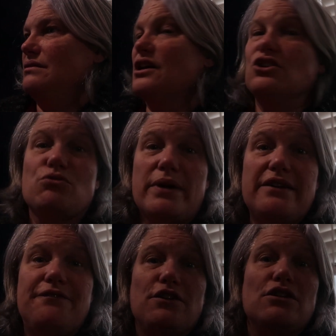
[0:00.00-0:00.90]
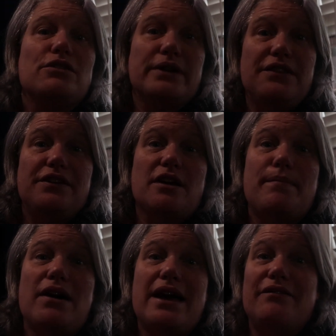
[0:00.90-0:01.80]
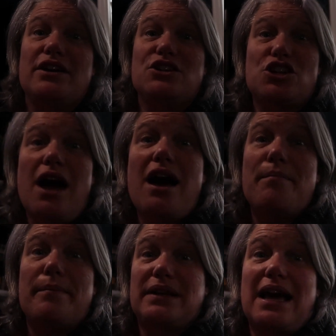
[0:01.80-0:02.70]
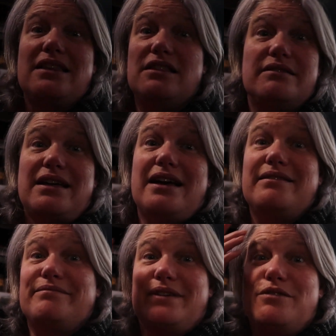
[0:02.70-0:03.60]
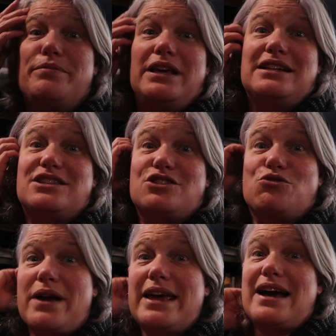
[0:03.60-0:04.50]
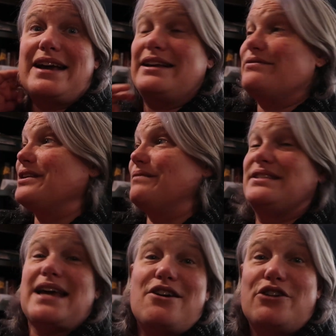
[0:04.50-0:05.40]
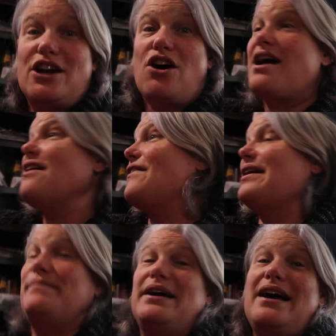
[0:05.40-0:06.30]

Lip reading: Ungrateful or anything about having a job. I mean, it's great. I get Saturday off. I'm